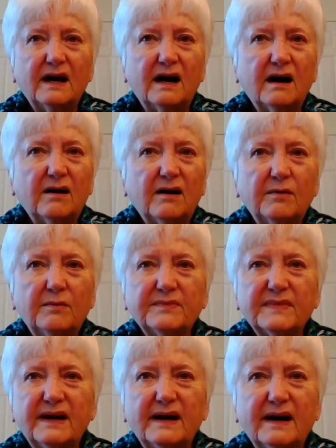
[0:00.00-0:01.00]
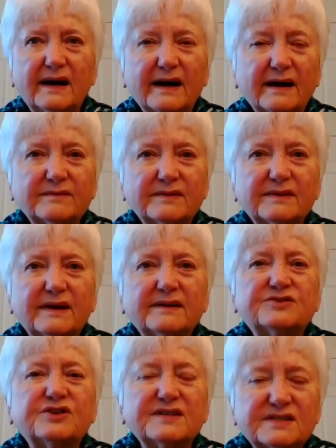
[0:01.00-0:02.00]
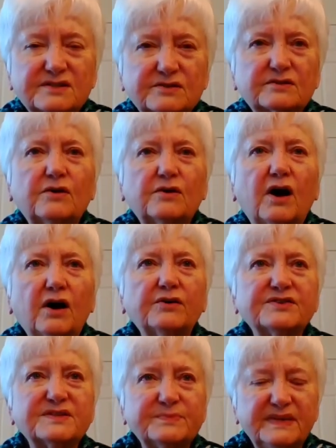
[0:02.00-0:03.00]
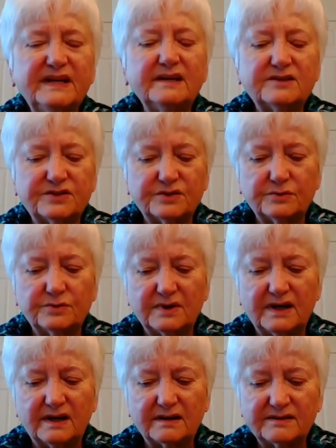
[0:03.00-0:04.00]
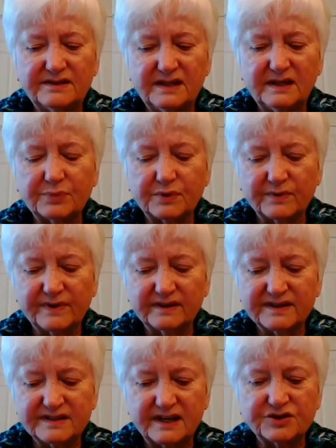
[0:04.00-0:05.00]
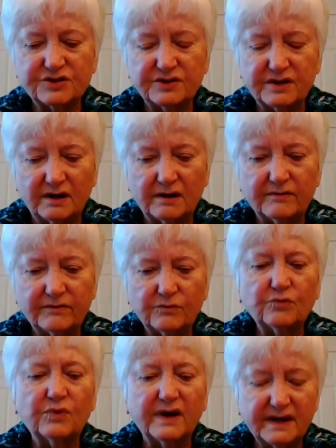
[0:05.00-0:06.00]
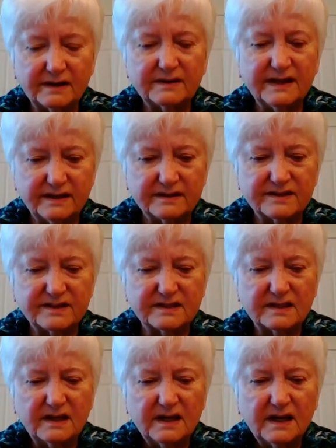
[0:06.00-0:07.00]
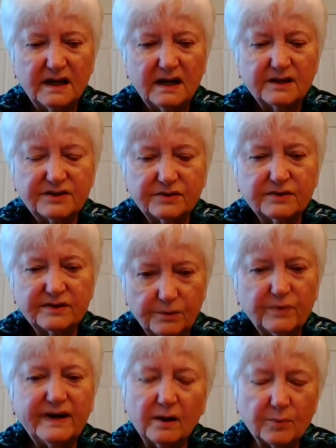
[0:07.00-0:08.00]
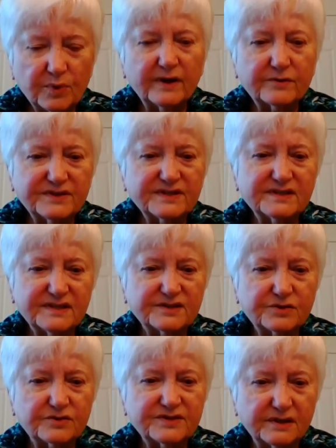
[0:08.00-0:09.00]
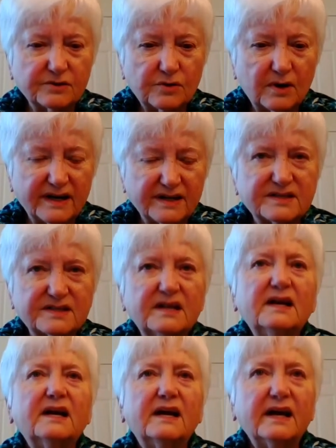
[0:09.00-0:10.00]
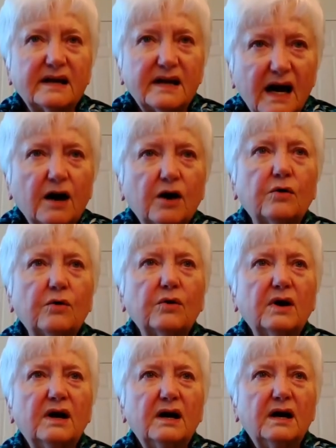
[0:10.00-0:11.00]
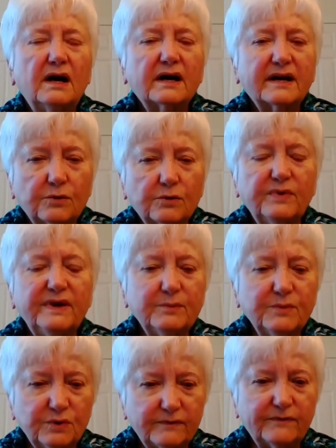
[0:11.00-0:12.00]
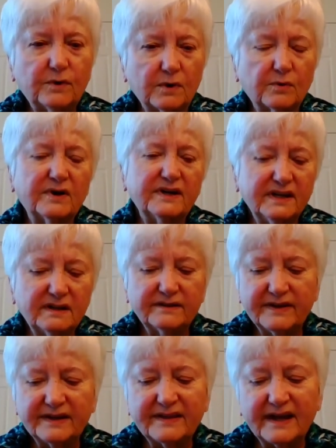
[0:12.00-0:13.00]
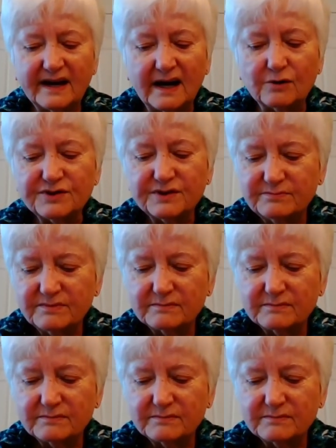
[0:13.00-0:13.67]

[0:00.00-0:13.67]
it just calls me to a deeper realization of what it is to that we are brothers and sisters in Christ, and how can we move forward in living that out?